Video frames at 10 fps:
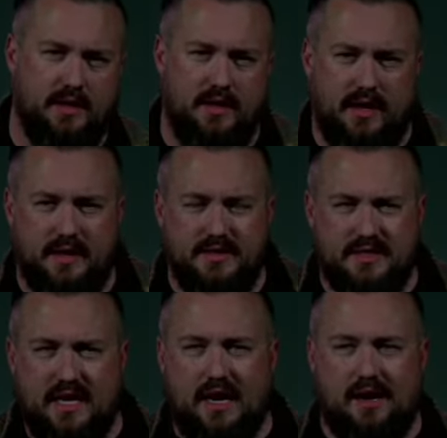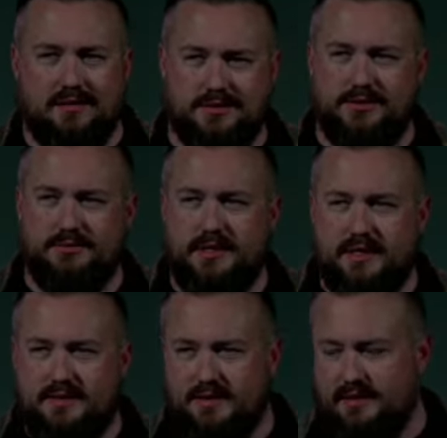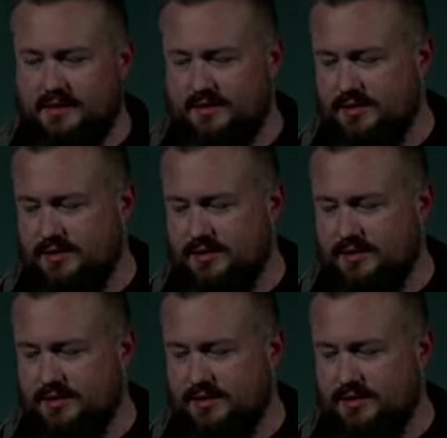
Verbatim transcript: And it's costume day today